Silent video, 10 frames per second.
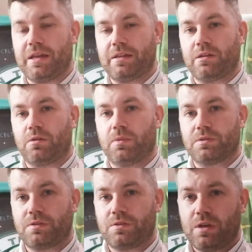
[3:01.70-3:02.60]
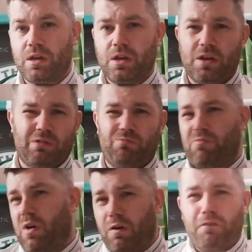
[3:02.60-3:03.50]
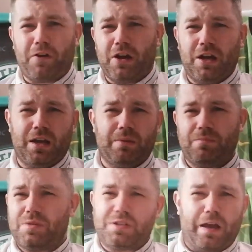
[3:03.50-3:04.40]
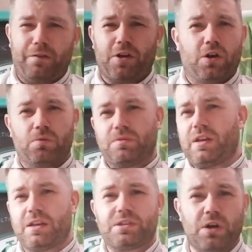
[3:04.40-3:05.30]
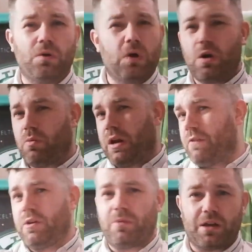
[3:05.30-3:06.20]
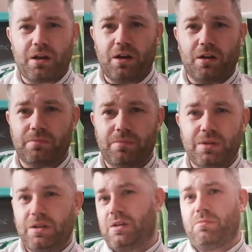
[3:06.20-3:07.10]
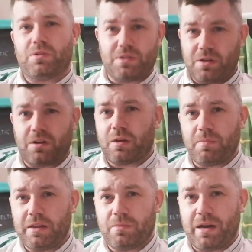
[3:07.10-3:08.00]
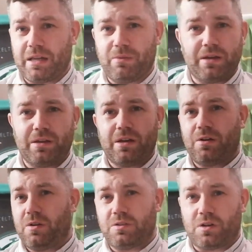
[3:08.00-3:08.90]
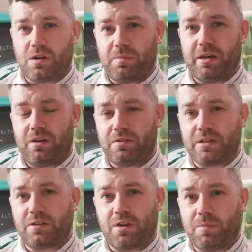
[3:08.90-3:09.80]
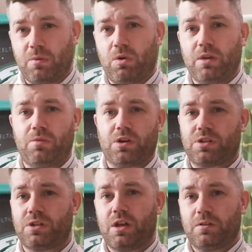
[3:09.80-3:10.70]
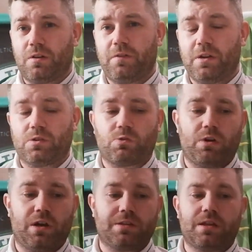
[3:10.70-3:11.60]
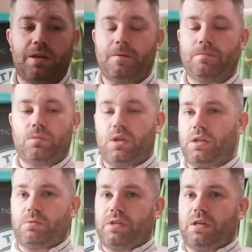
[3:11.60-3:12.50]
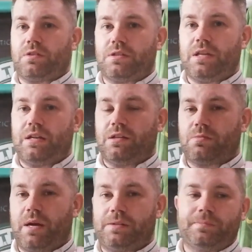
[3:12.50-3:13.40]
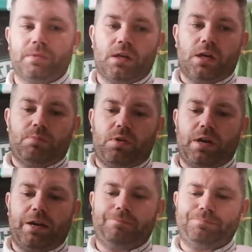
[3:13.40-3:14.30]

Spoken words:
at the end of the month. Of Sefco, Tesco, whatever you want to call them, we're still going to beat them anyway. It's going to be a whitewash, so fingers crossed. I don't see us conceding as well. But